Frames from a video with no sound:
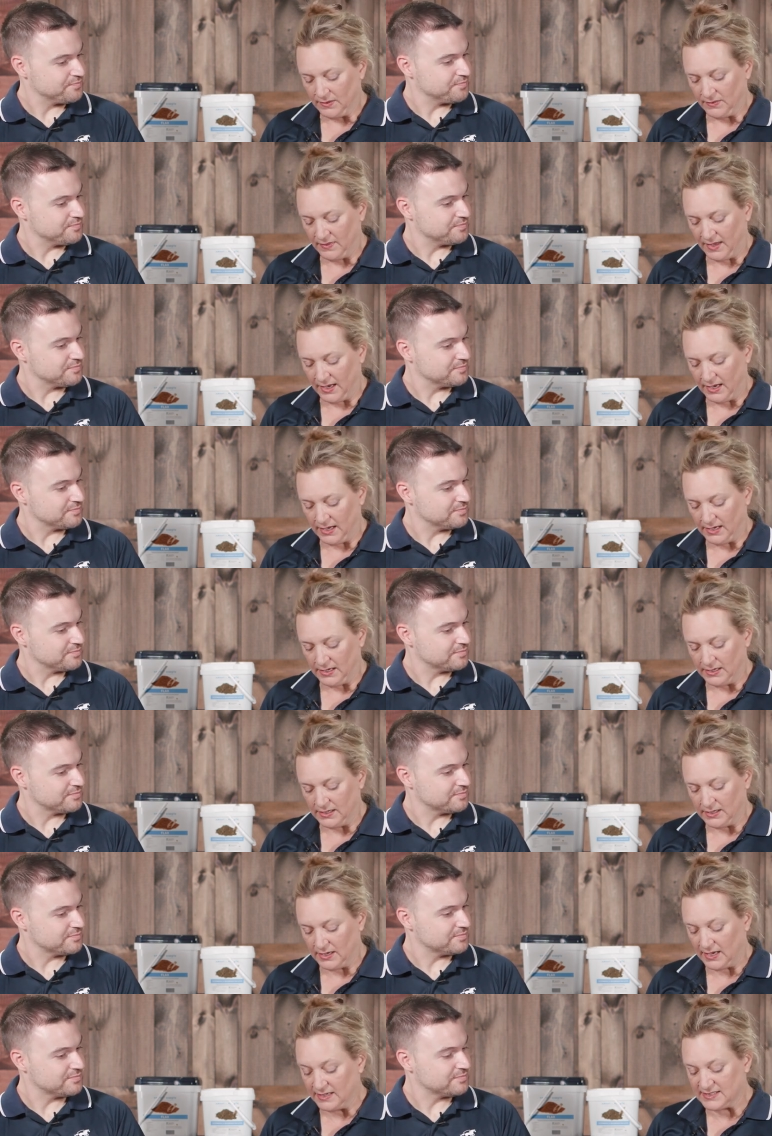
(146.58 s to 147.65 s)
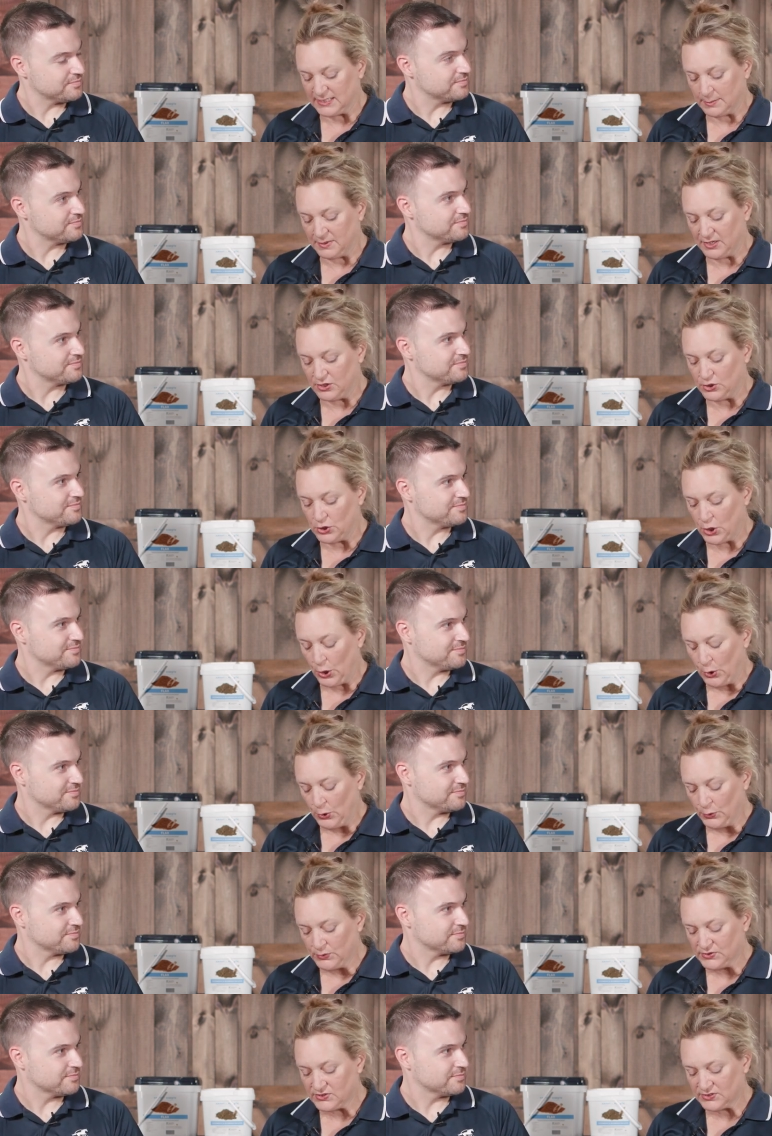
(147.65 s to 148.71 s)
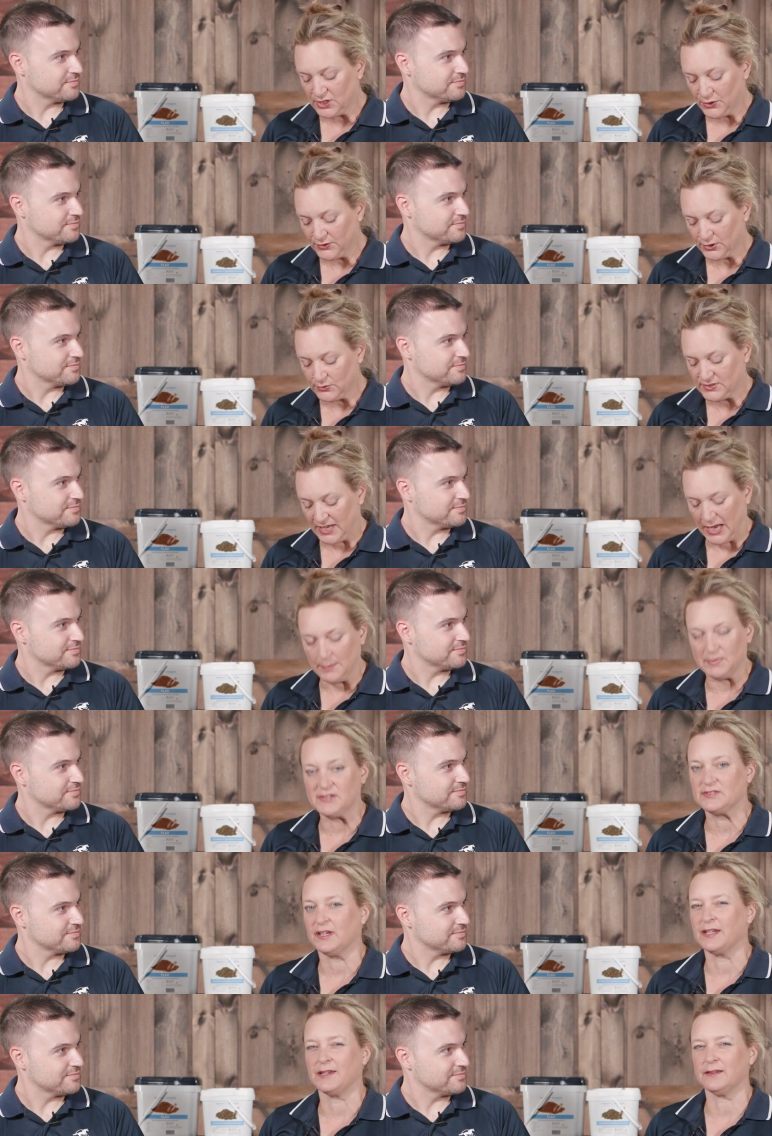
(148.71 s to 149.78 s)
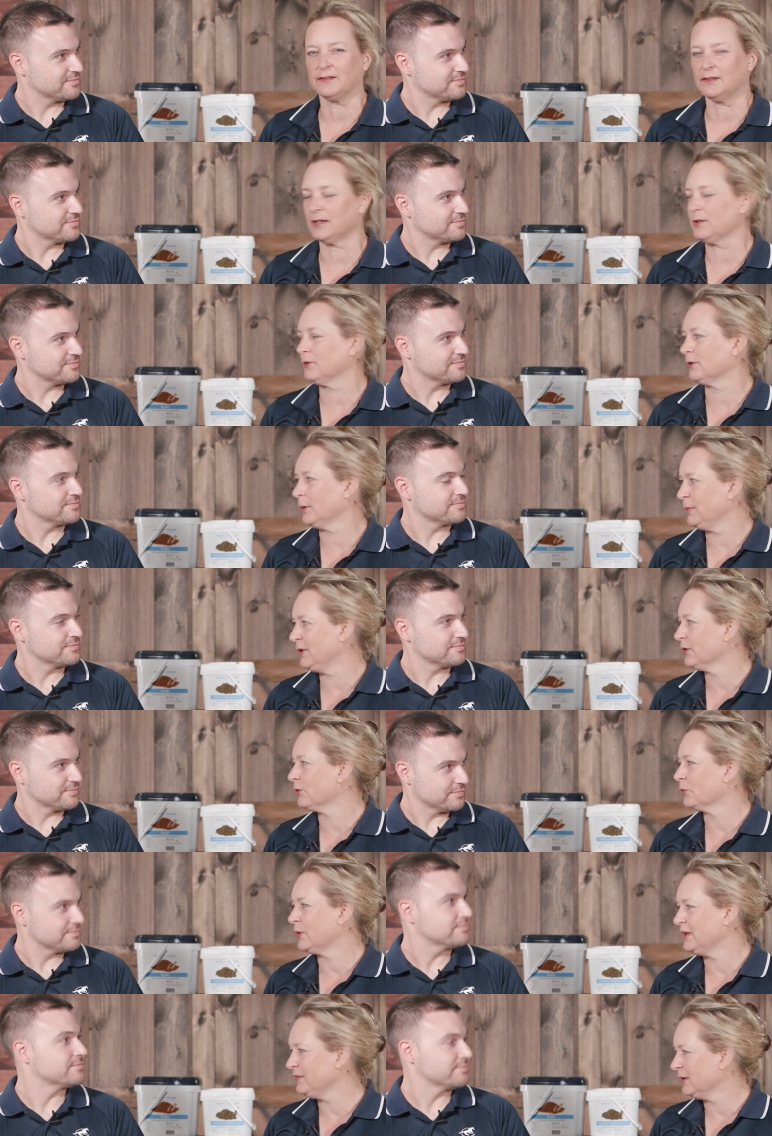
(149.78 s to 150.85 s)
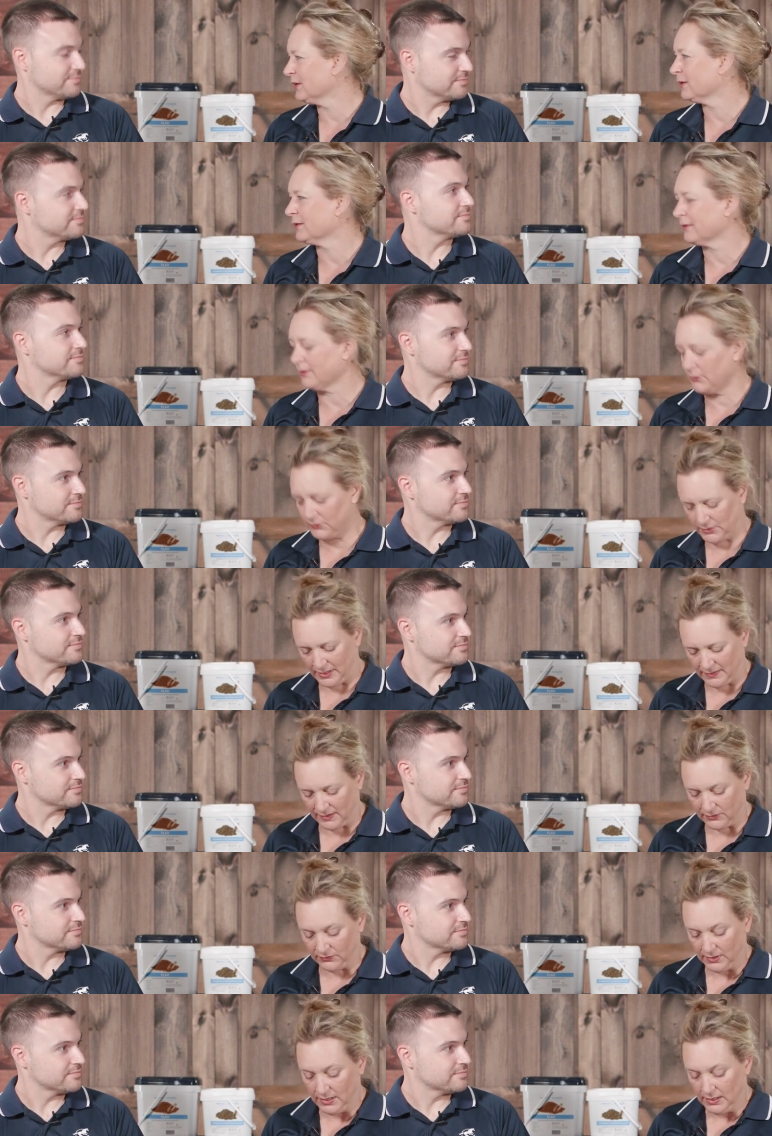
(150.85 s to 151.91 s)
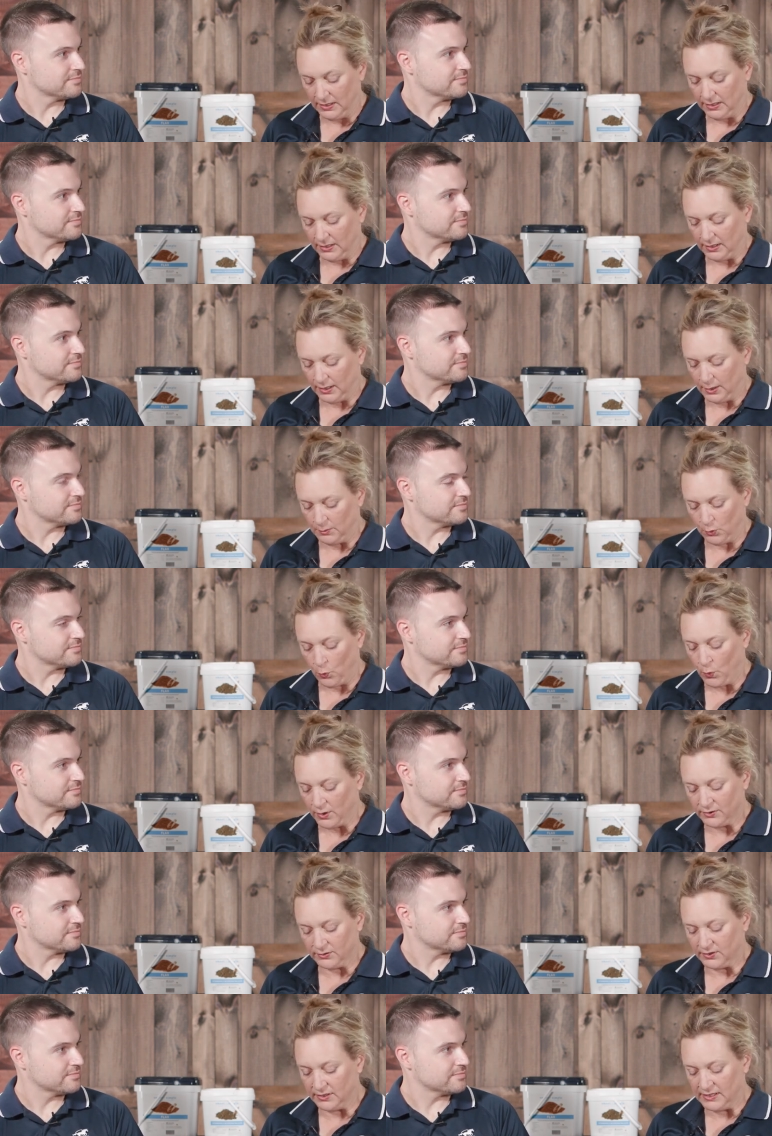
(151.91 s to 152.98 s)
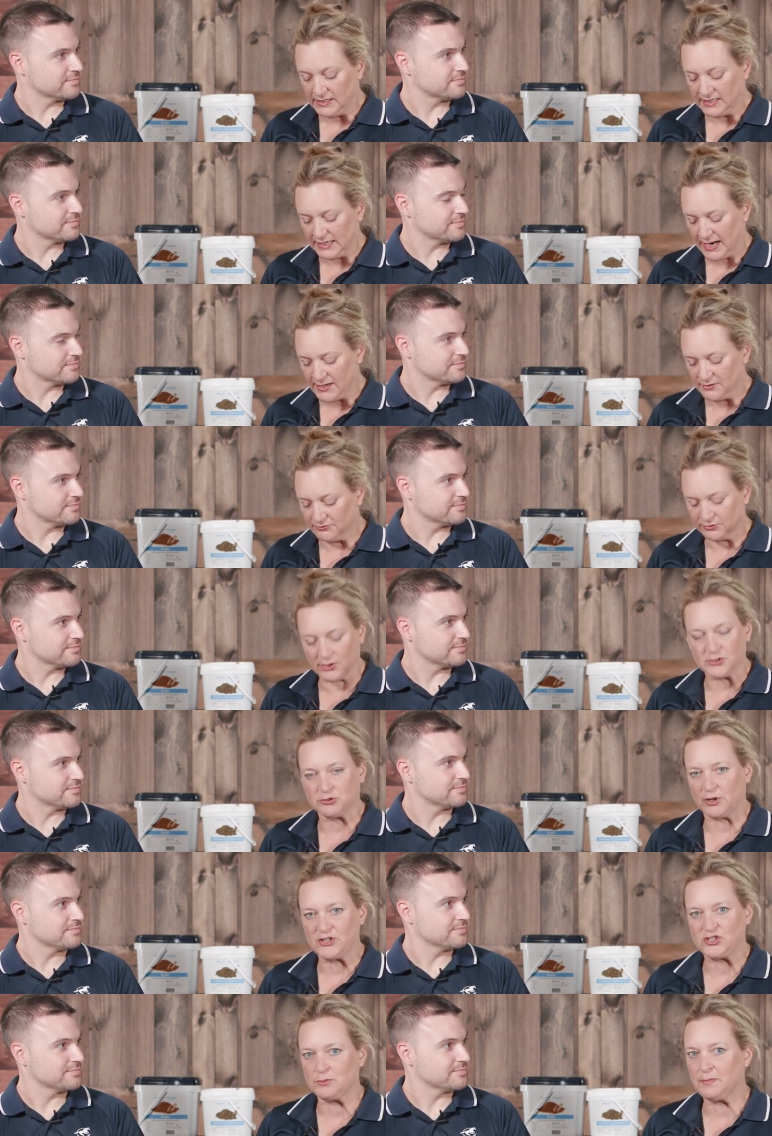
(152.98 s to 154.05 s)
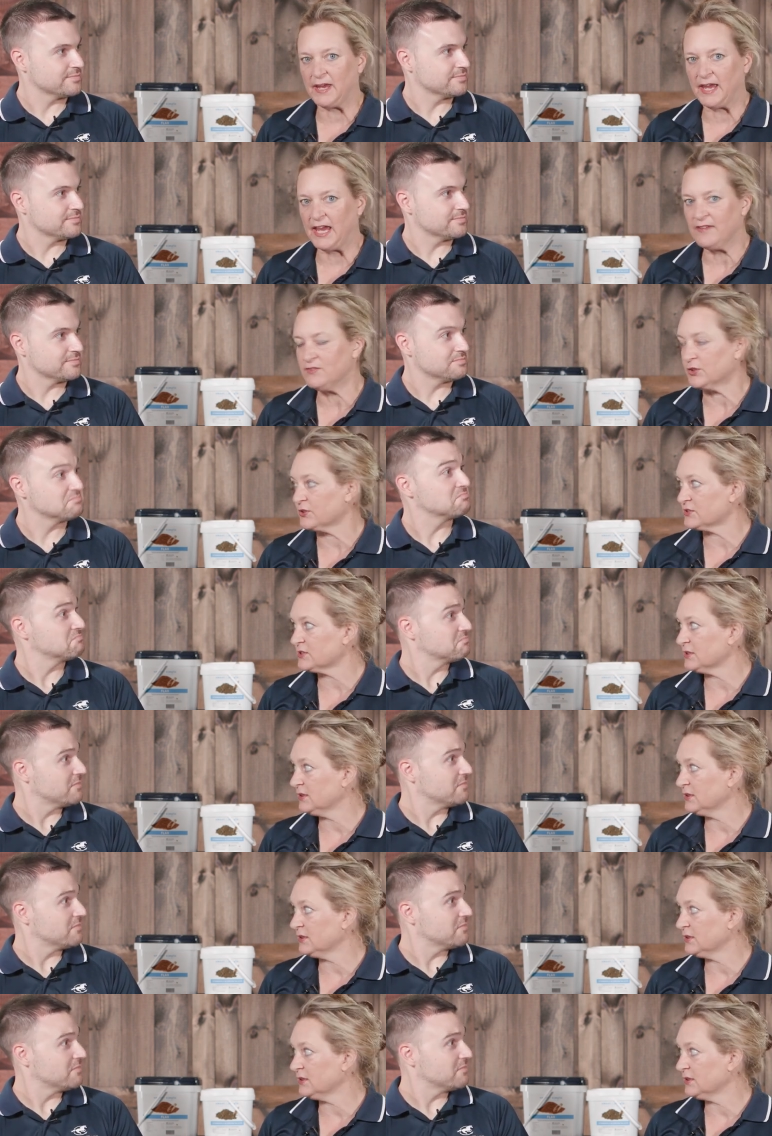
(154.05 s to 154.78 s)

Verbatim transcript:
Speaker 1: they exhibited no stereotypies like, like cribbing or weaving or those kind of things, um, or any kind of frustration behaviors.